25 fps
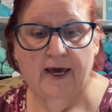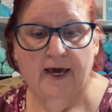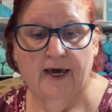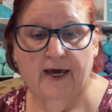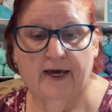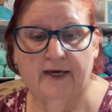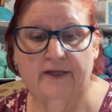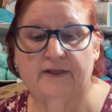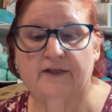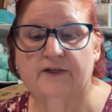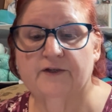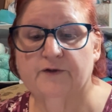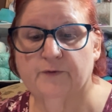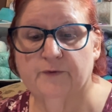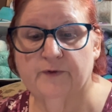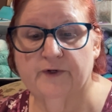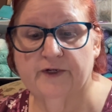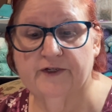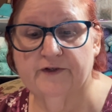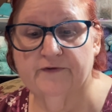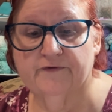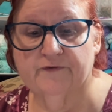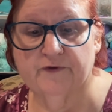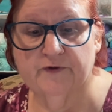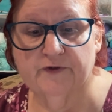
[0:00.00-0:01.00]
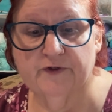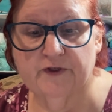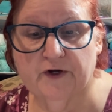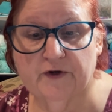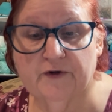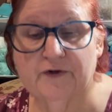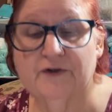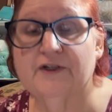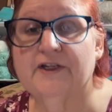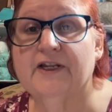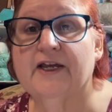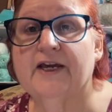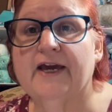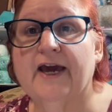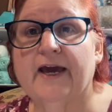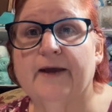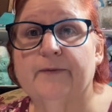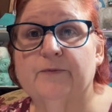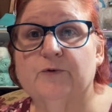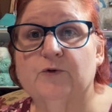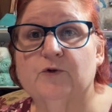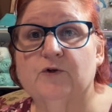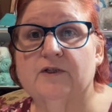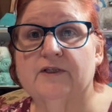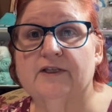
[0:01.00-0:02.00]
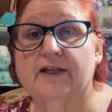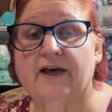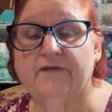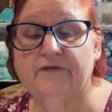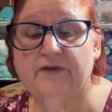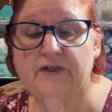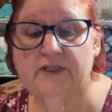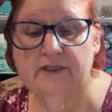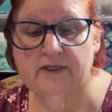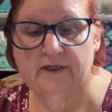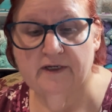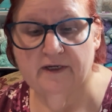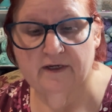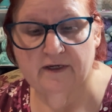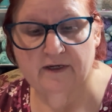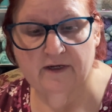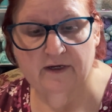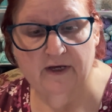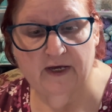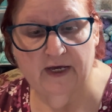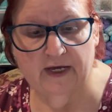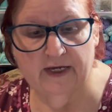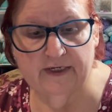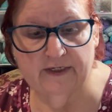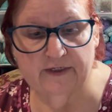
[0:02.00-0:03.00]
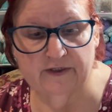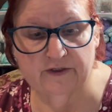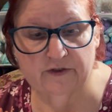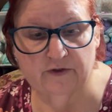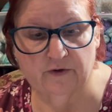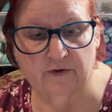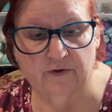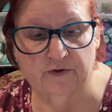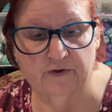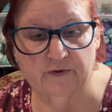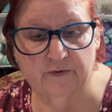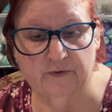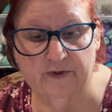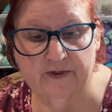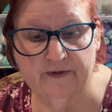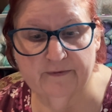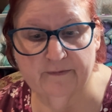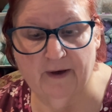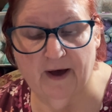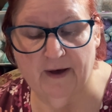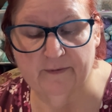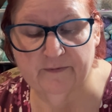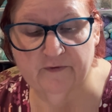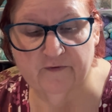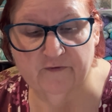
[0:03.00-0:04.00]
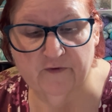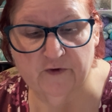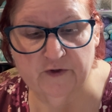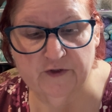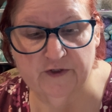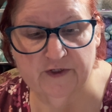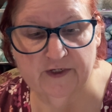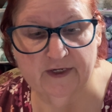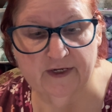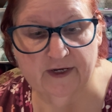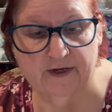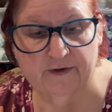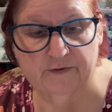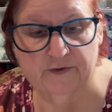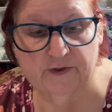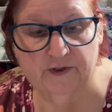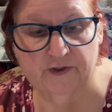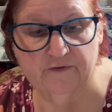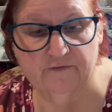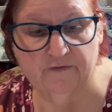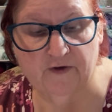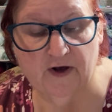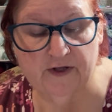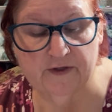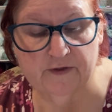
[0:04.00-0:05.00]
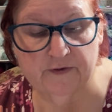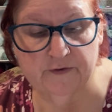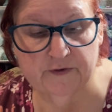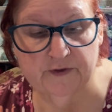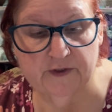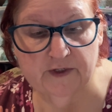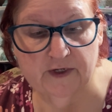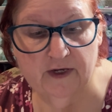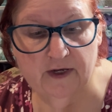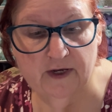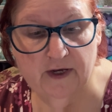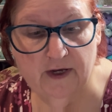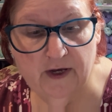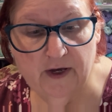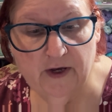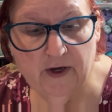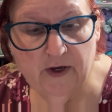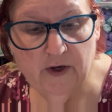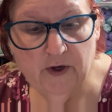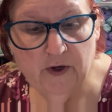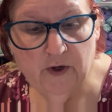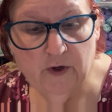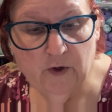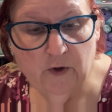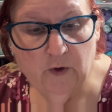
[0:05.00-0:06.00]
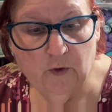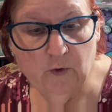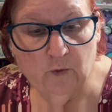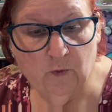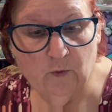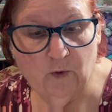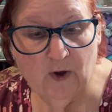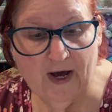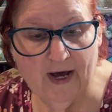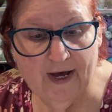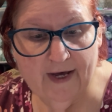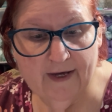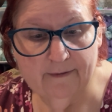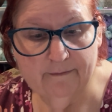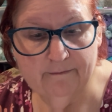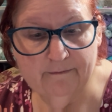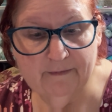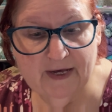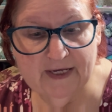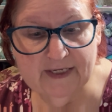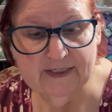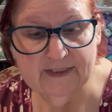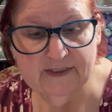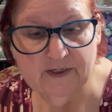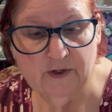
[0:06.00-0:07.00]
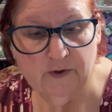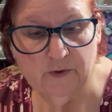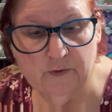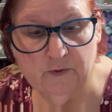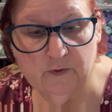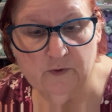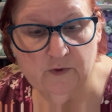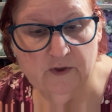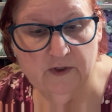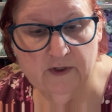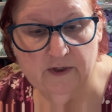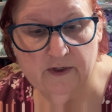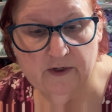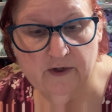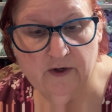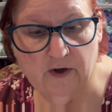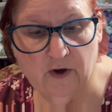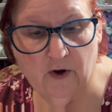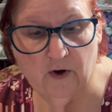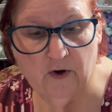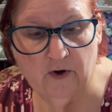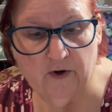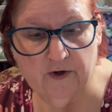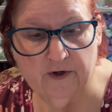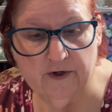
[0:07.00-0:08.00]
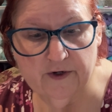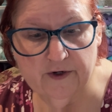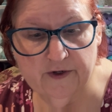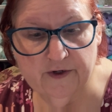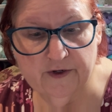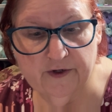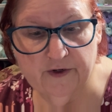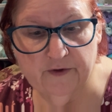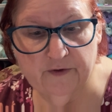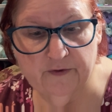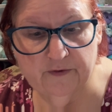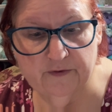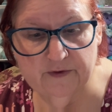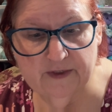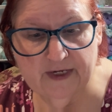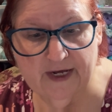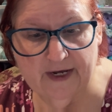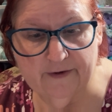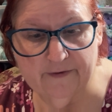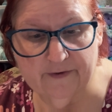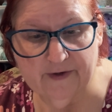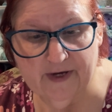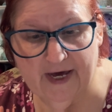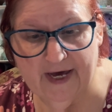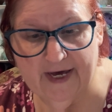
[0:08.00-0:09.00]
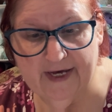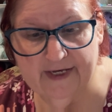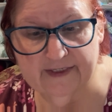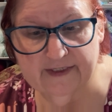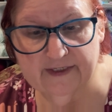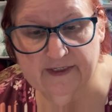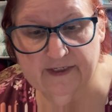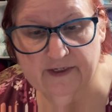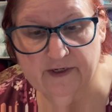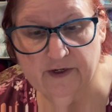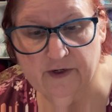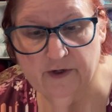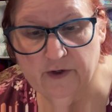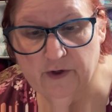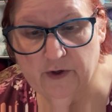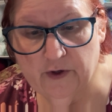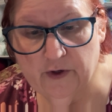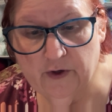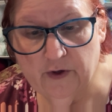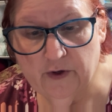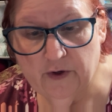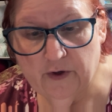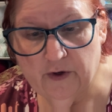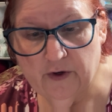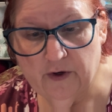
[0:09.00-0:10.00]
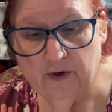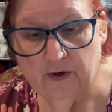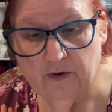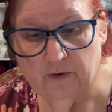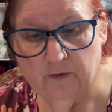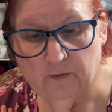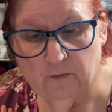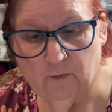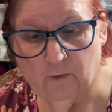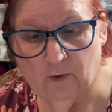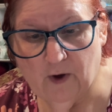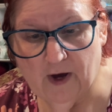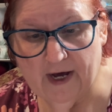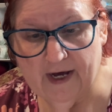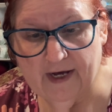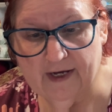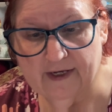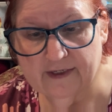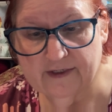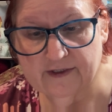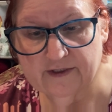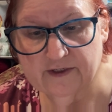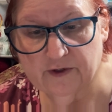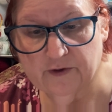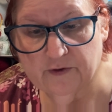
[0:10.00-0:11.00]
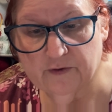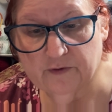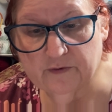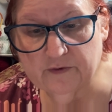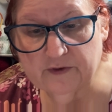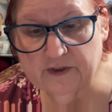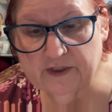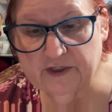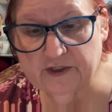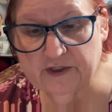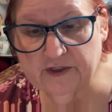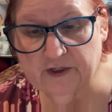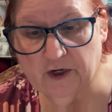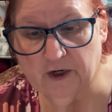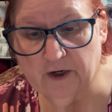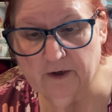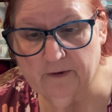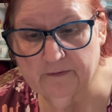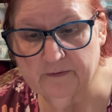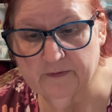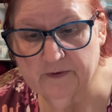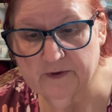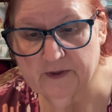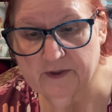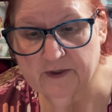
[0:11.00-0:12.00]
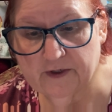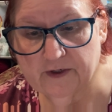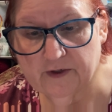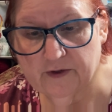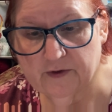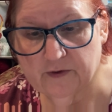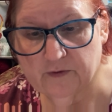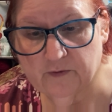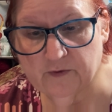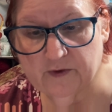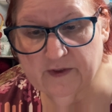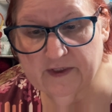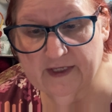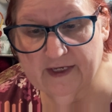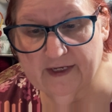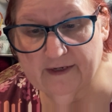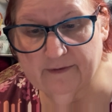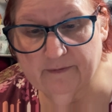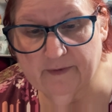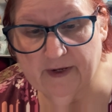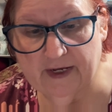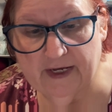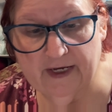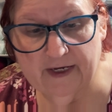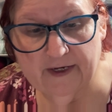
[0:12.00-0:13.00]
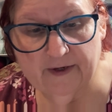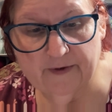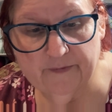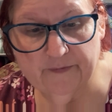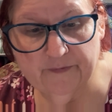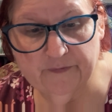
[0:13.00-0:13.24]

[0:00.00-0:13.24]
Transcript: And this one is for Thursday, April 11th. And it starts with a Bible verse and goes as follows. Why, my soul, are you downcast? Why so disturbed within me?